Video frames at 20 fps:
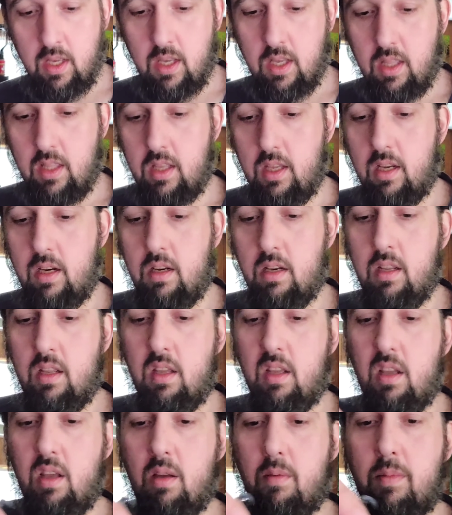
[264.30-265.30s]
And then
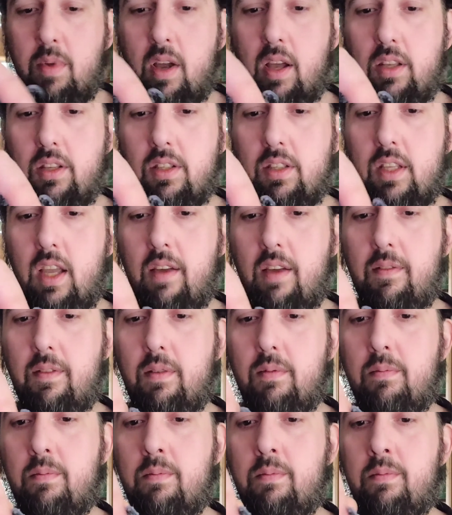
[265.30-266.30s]
probably just have
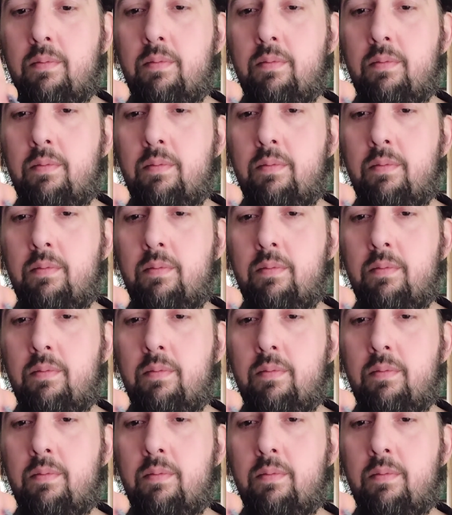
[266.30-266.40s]
them